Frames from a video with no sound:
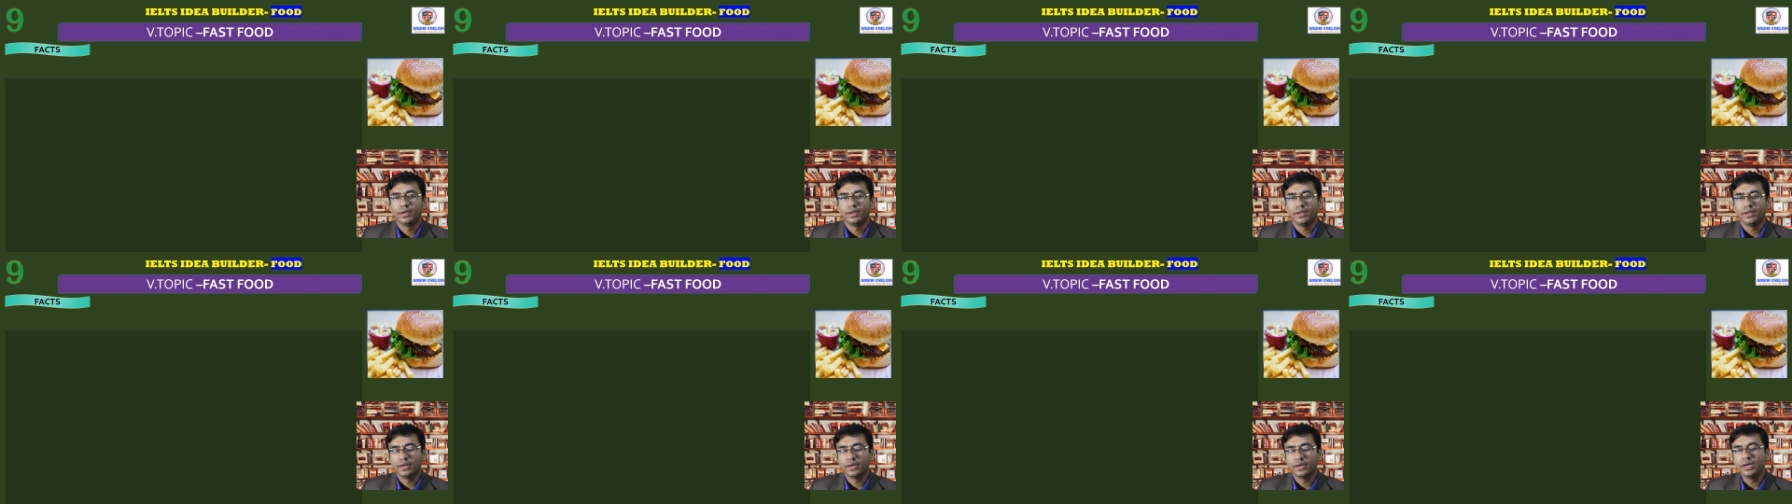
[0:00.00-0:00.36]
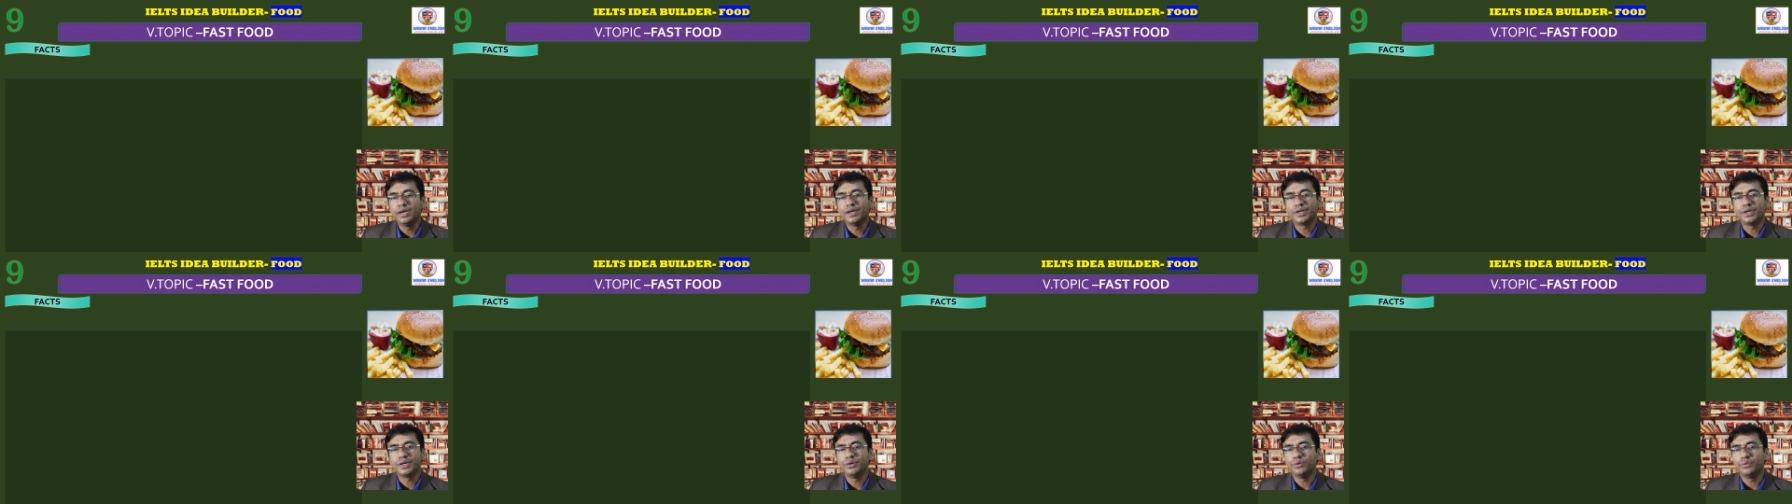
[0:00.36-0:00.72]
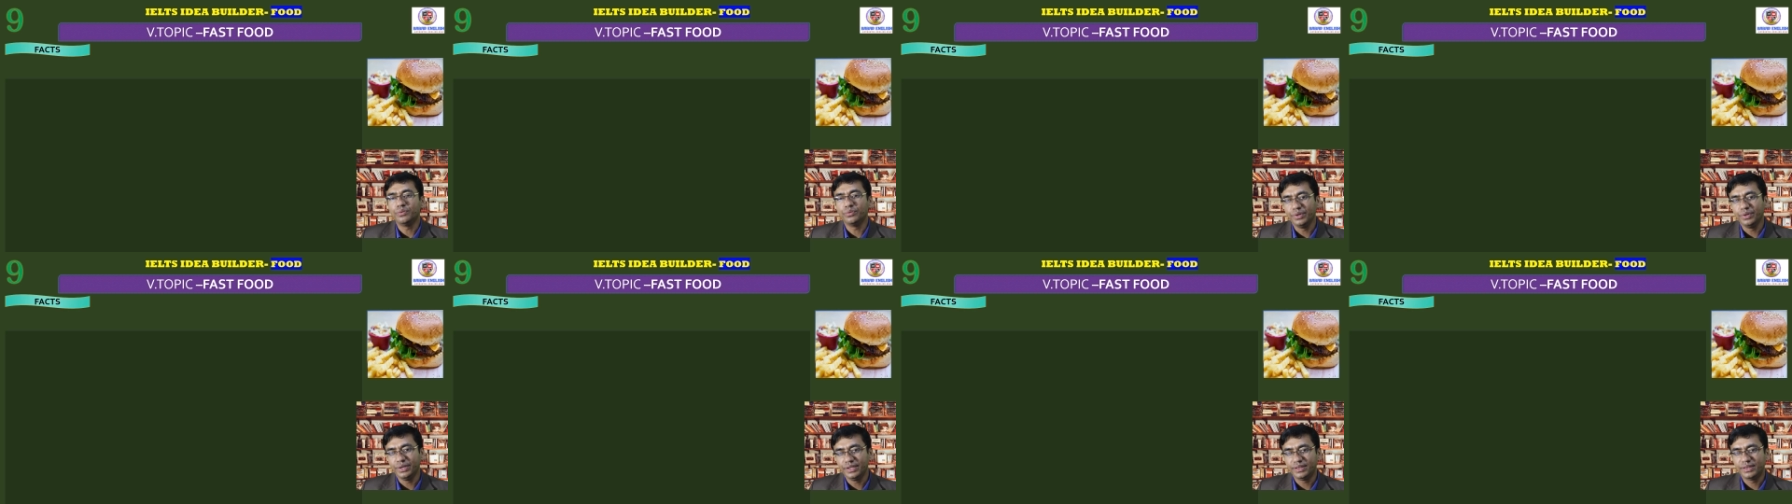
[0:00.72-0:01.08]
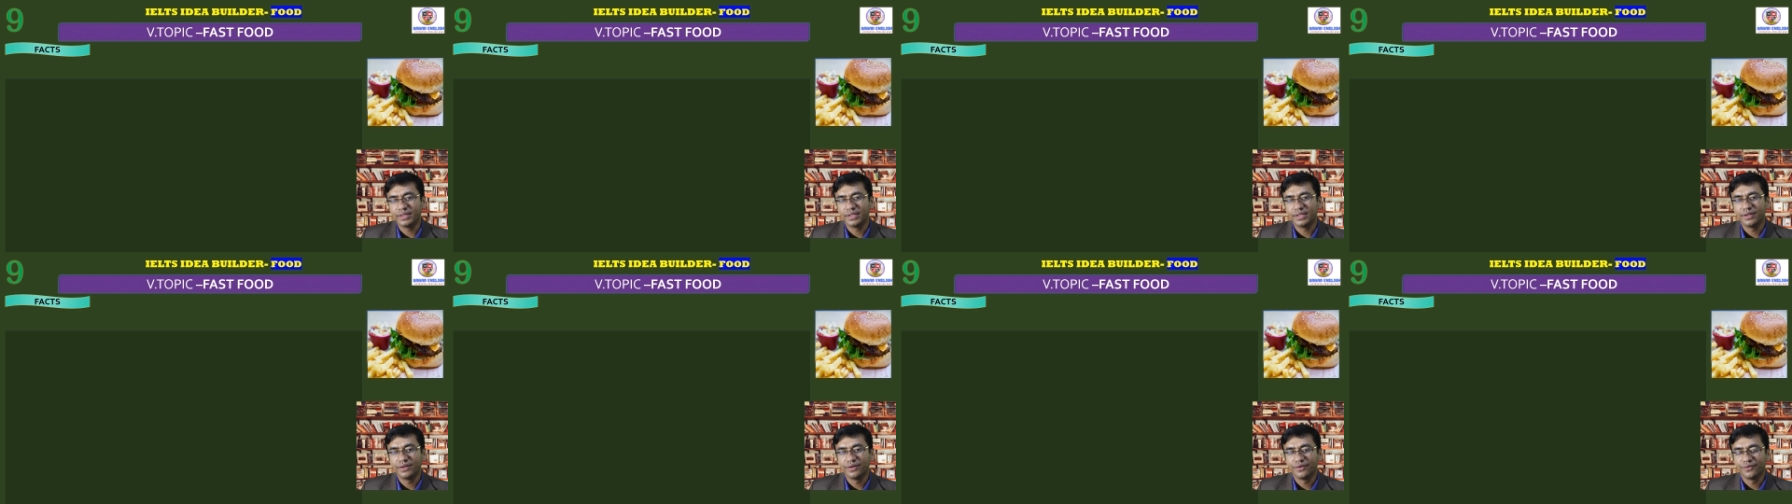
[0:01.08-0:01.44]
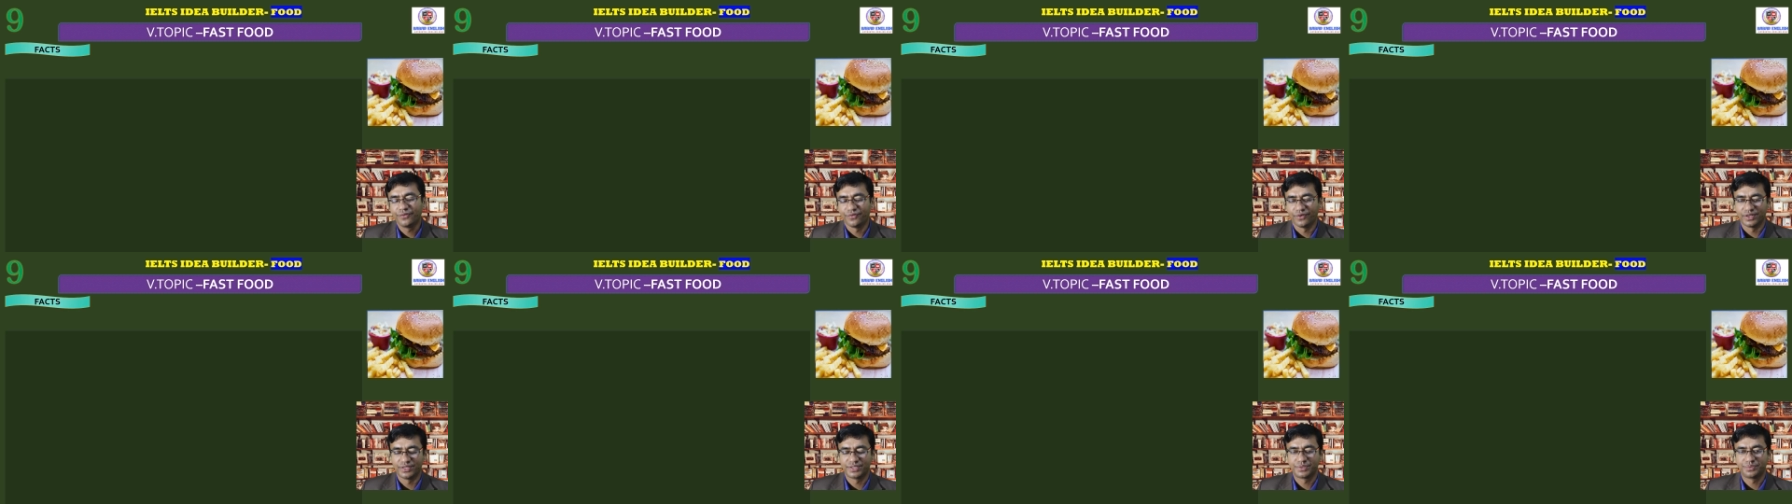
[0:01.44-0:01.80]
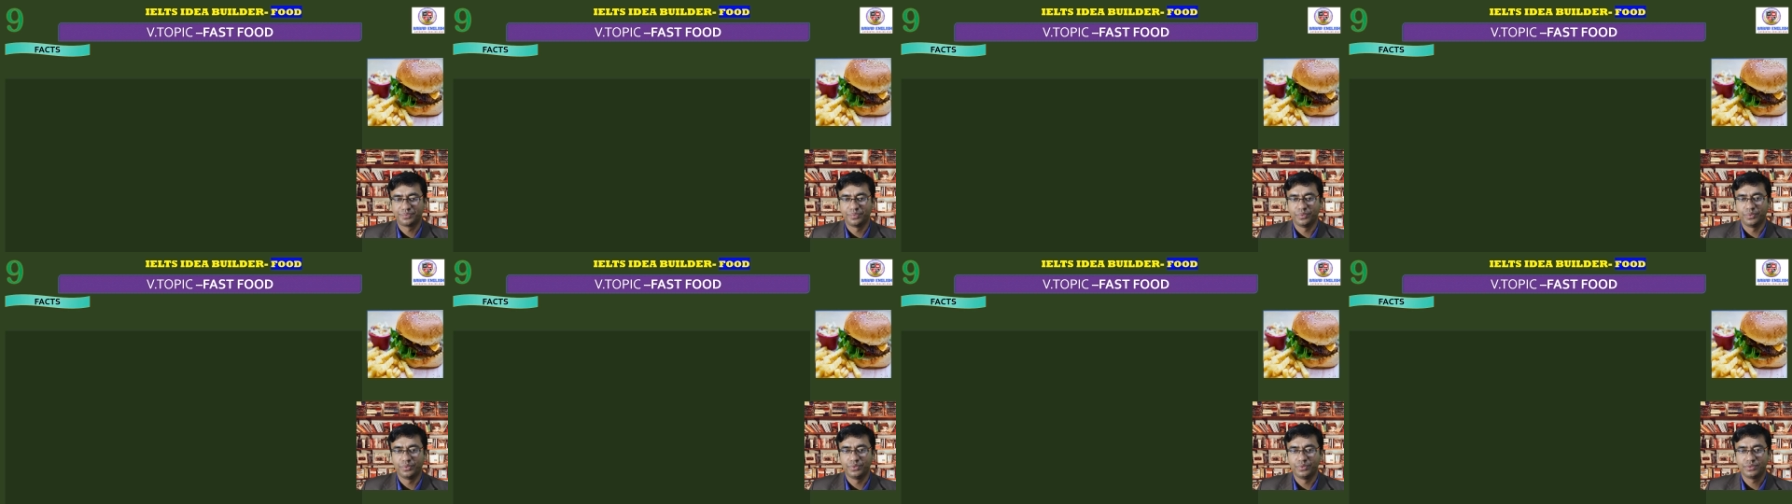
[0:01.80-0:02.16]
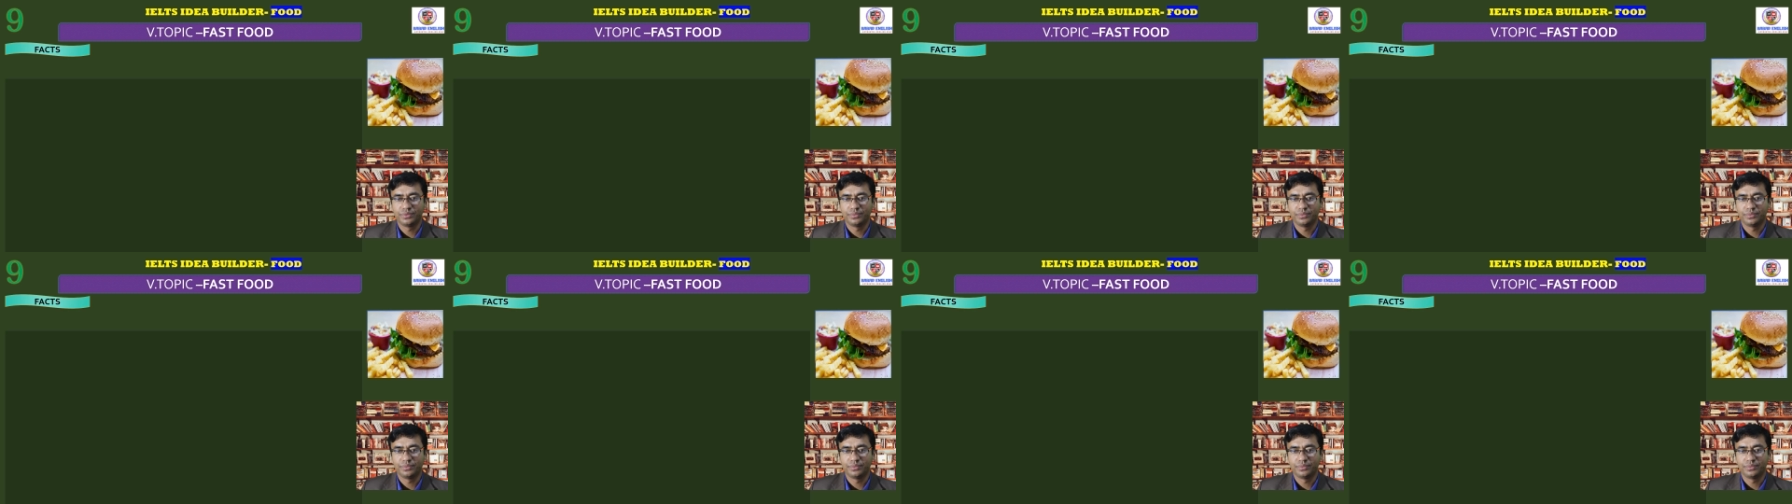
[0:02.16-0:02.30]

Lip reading: related with fast foods.